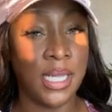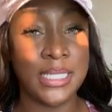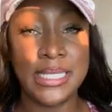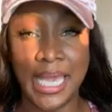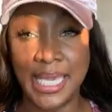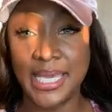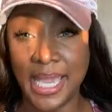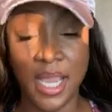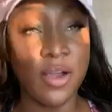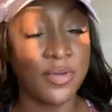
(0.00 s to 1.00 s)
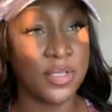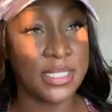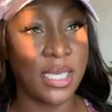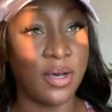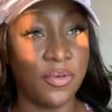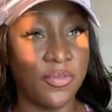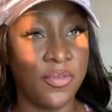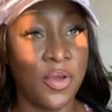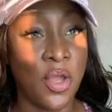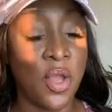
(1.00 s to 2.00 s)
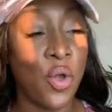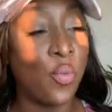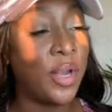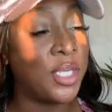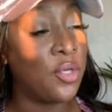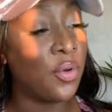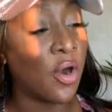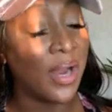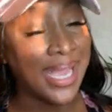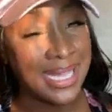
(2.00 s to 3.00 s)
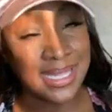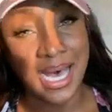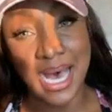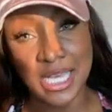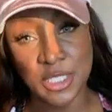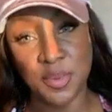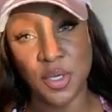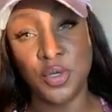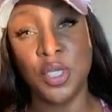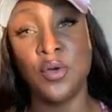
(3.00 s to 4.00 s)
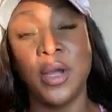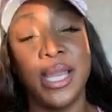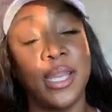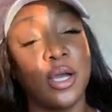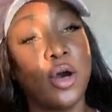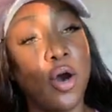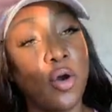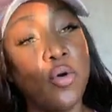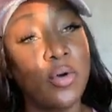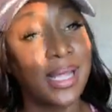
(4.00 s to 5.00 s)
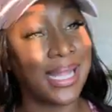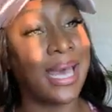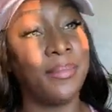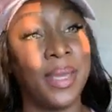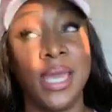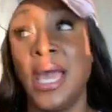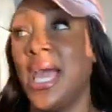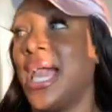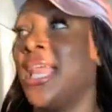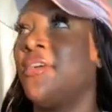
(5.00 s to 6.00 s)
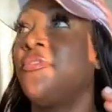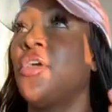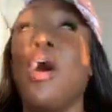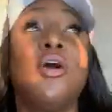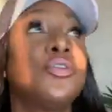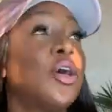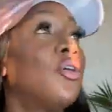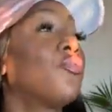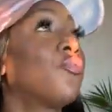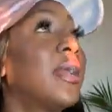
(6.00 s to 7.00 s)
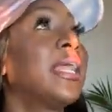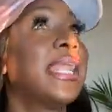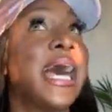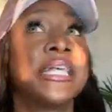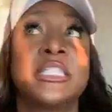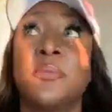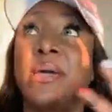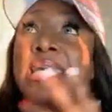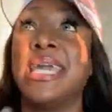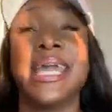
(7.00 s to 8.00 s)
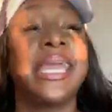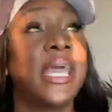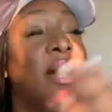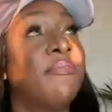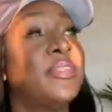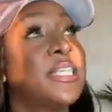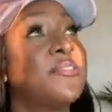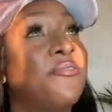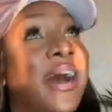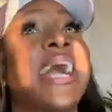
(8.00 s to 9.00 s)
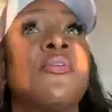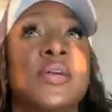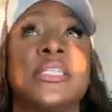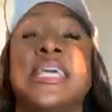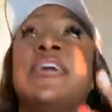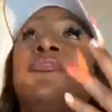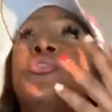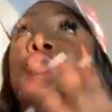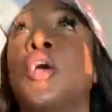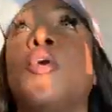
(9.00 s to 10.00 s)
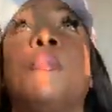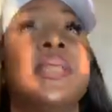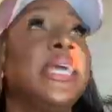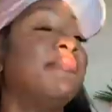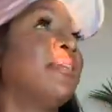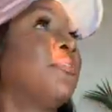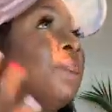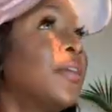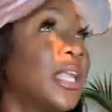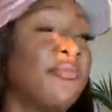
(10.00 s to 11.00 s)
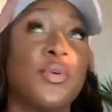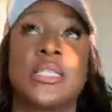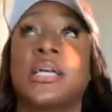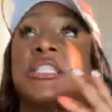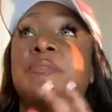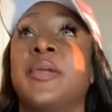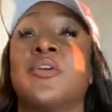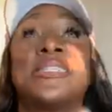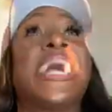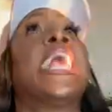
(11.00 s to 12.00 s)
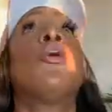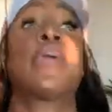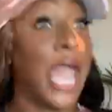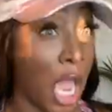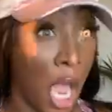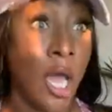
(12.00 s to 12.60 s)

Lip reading: Take care of yourself. When you are in the hospital, you are in a cold climate. And if y'all don't realize the beginning of this virus, if you don't believe it, if you feel it was a conspiracy, I don't care.